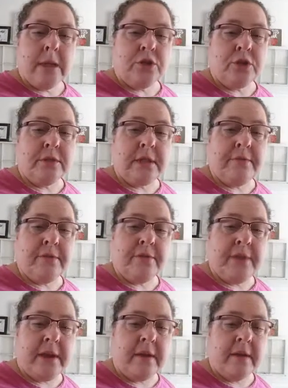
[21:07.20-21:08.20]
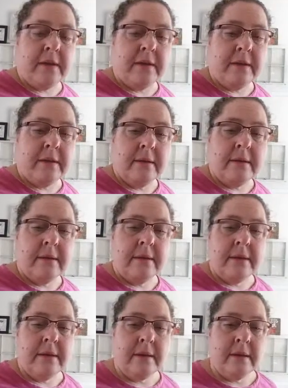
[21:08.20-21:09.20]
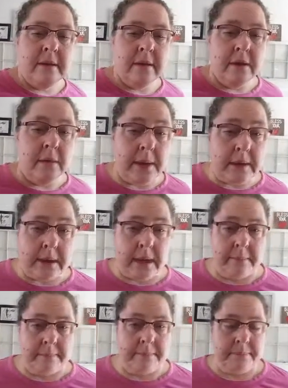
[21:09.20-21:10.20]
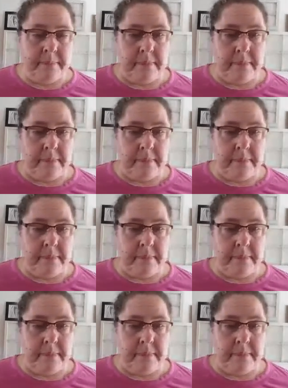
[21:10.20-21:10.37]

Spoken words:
Choose love or fear. You're welcome.